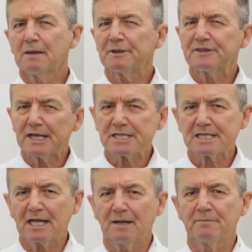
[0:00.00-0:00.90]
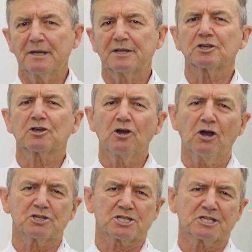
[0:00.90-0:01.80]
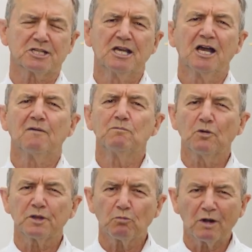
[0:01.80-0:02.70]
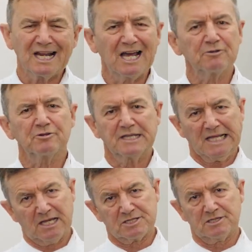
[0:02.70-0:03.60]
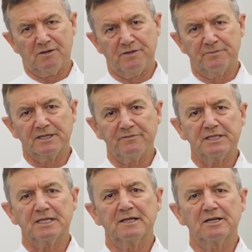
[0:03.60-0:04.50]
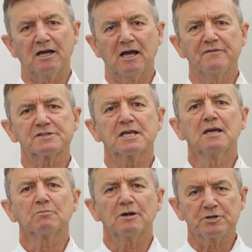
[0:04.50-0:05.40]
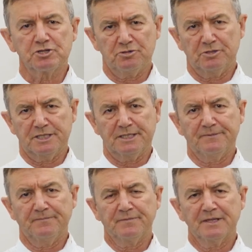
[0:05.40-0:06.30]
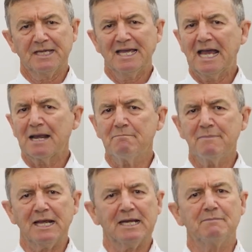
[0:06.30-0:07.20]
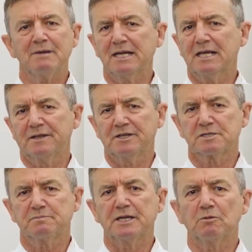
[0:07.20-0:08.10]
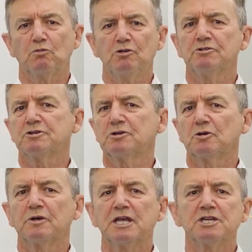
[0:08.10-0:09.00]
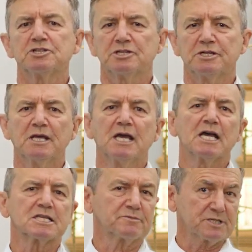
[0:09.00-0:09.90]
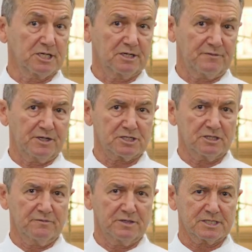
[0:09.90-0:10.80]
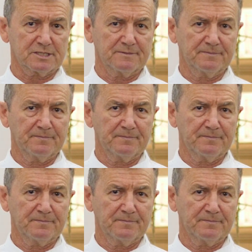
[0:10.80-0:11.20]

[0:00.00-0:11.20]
But that has come at the cost of more than 100,000 of them giving their lives prematurely and many, many others being wounded or injured as a result of their service.